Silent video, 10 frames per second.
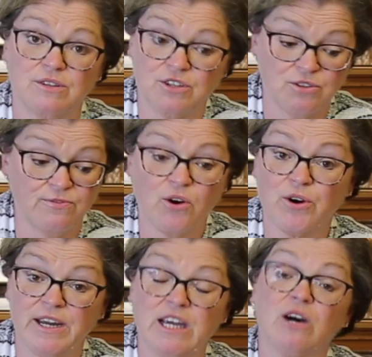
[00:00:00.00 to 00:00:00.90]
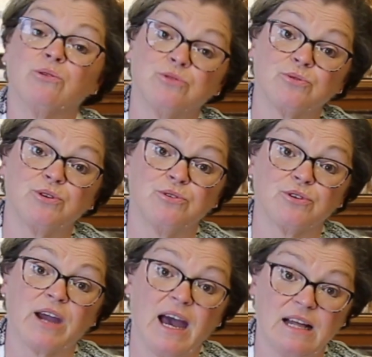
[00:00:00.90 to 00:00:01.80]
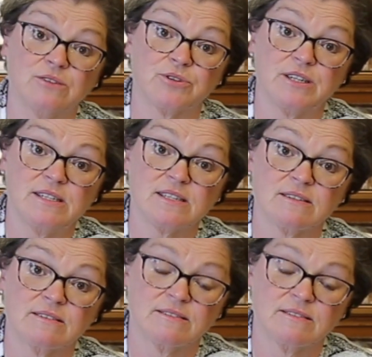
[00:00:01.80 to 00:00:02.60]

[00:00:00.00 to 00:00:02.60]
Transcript: You've already gone through your calories.